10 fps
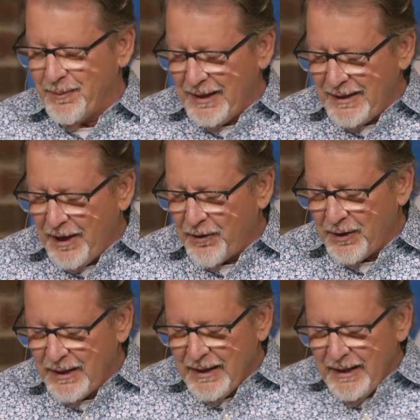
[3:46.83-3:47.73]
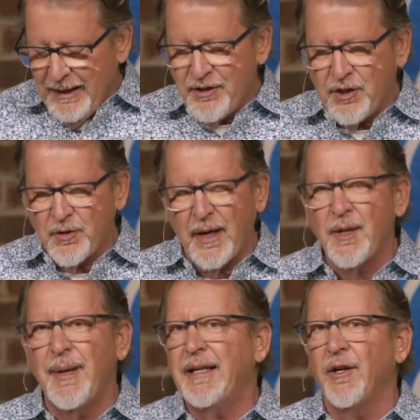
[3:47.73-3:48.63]
And the other is to try to
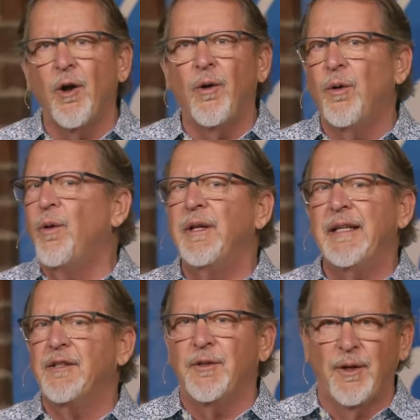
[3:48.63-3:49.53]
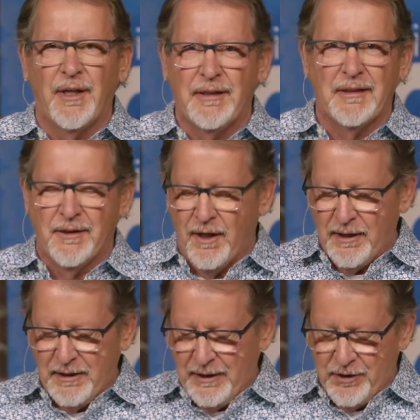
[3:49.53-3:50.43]
make it all holy and good, and God
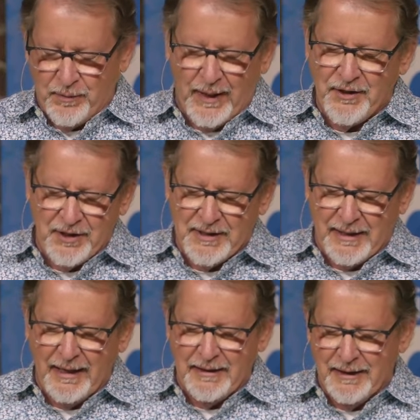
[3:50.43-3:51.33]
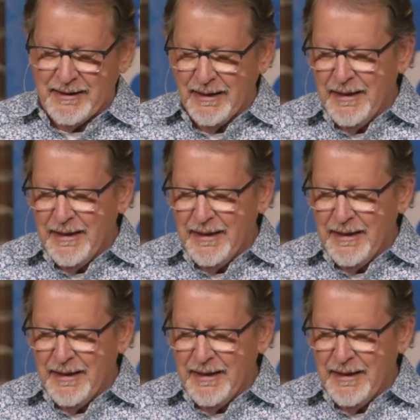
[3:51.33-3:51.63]
in his righteous kindness,